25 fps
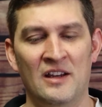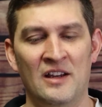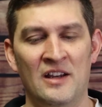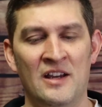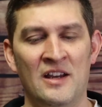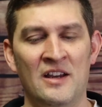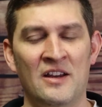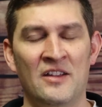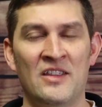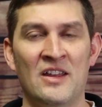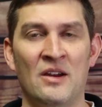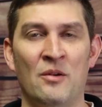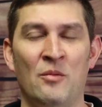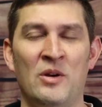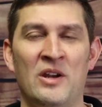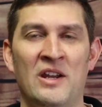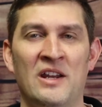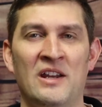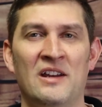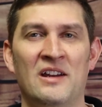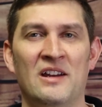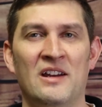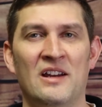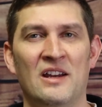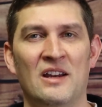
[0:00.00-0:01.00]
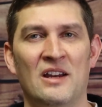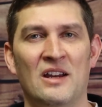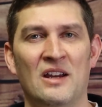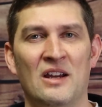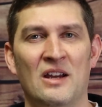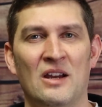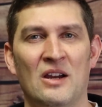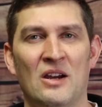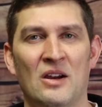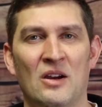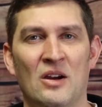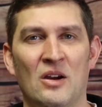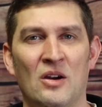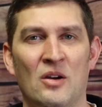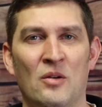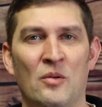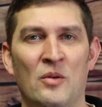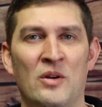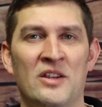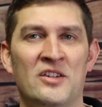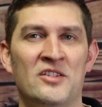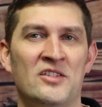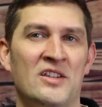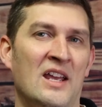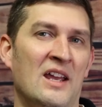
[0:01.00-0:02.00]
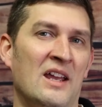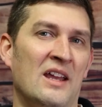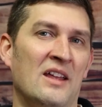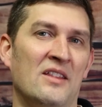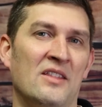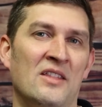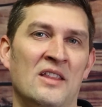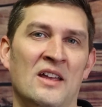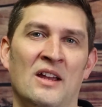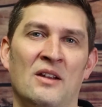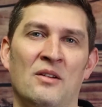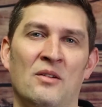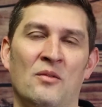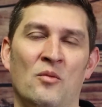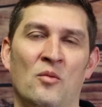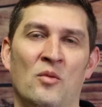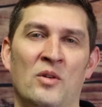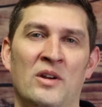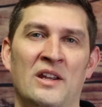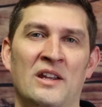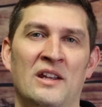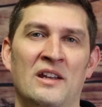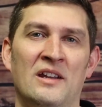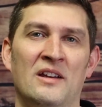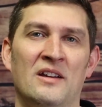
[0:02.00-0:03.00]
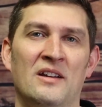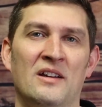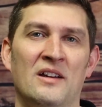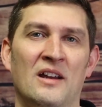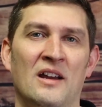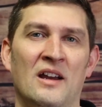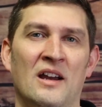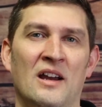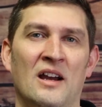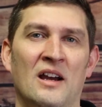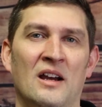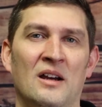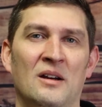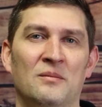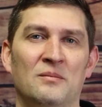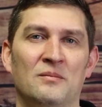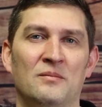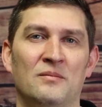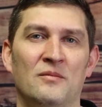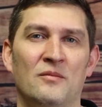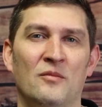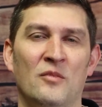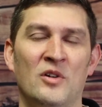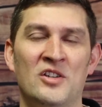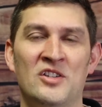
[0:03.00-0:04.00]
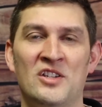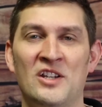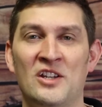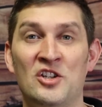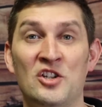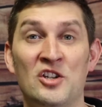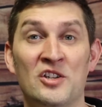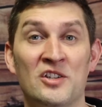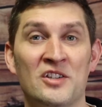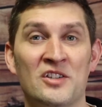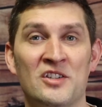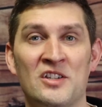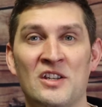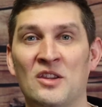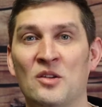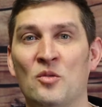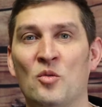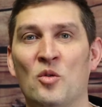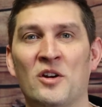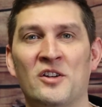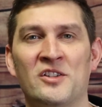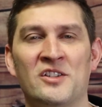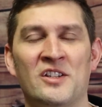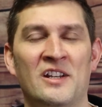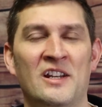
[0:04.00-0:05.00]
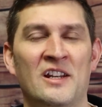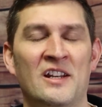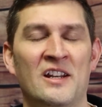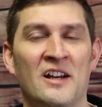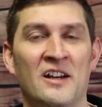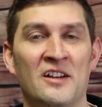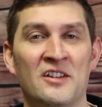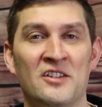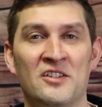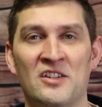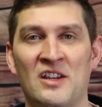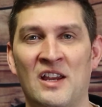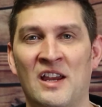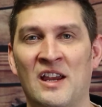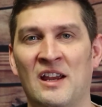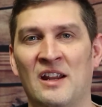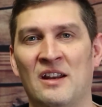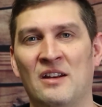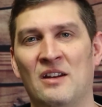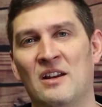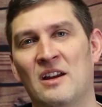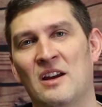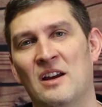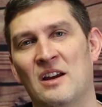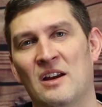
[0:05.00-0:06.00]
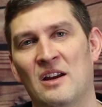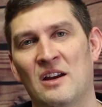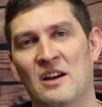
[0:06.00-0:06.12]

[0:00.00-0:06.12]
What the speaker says: we say that we see Jesus in the works that he does, and